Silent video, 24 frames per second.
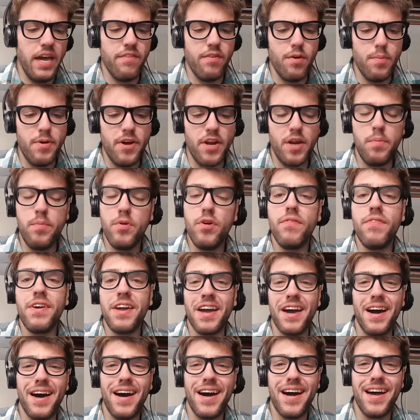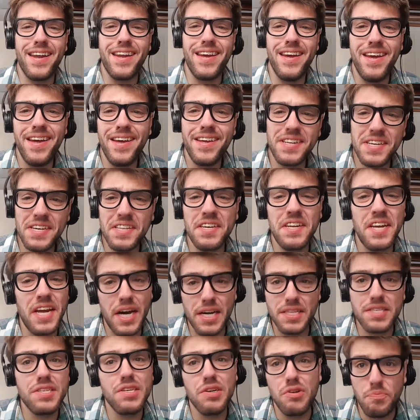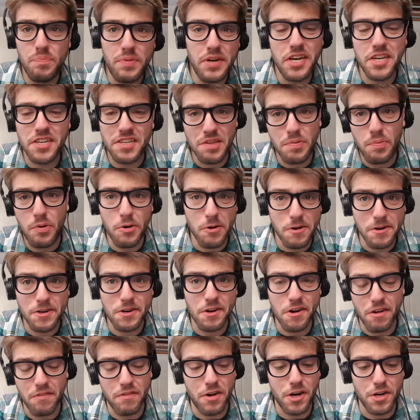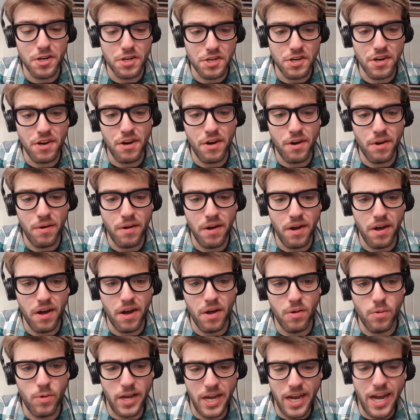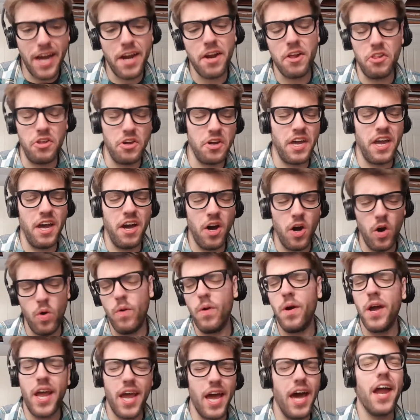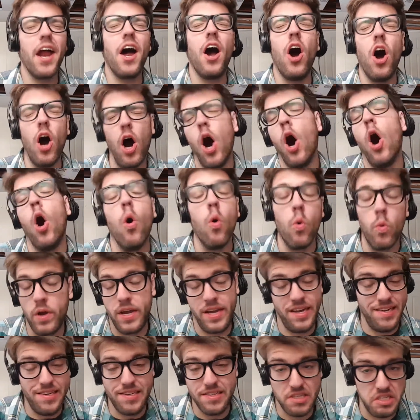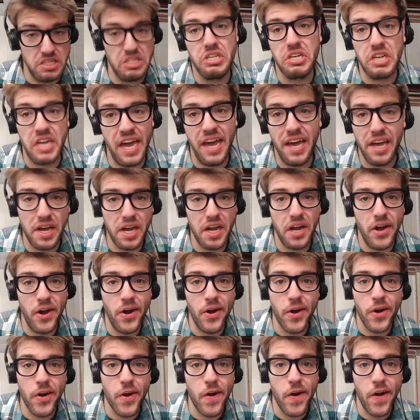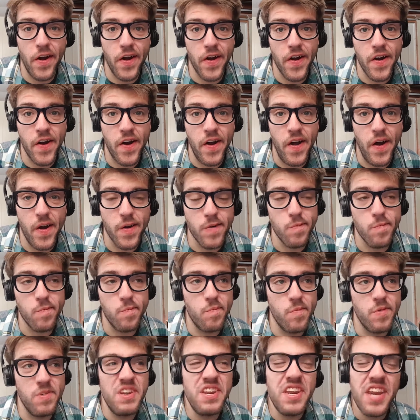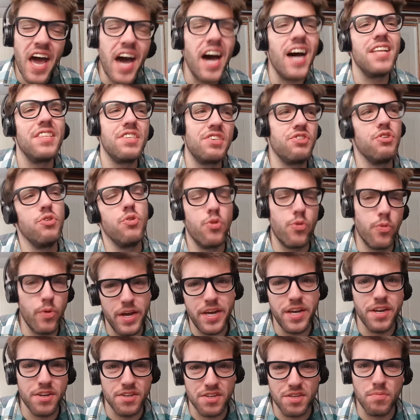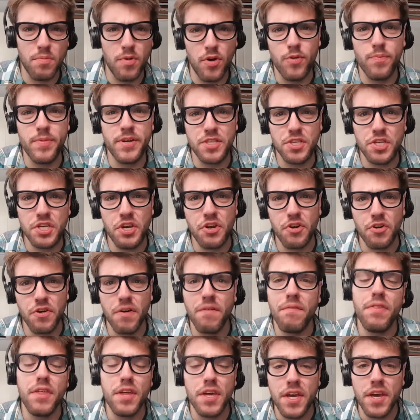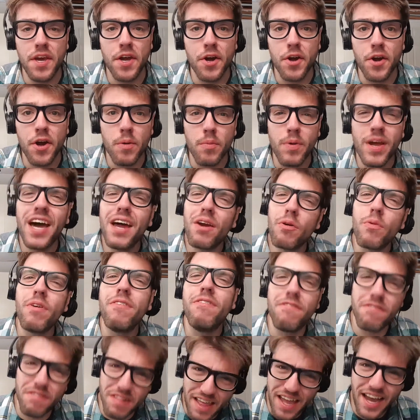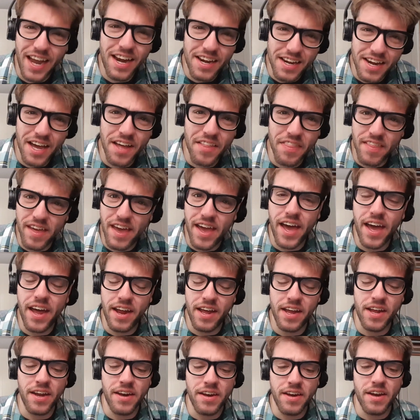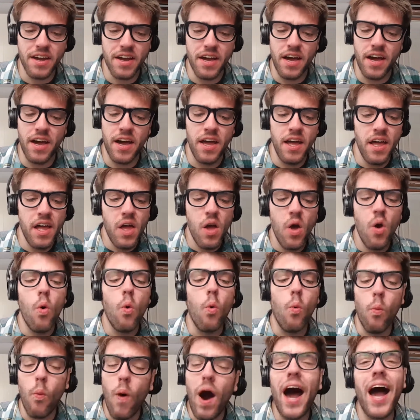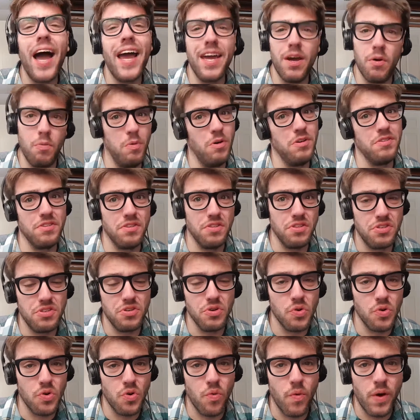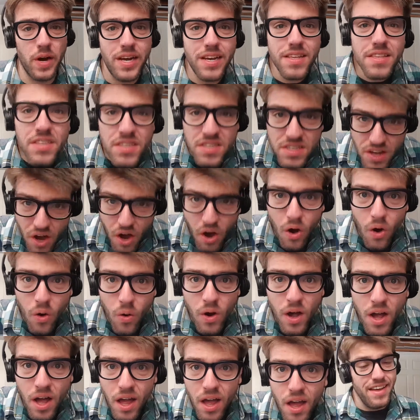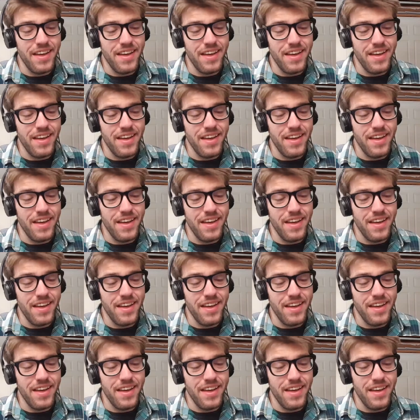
everybody, moving on to the not so best portion of our show. Uh, we gotta look out. We gotta always look at our, our our not so greatest moments here of the year, and we gotta reflect on that and. Uh, why it wasn't so great. So,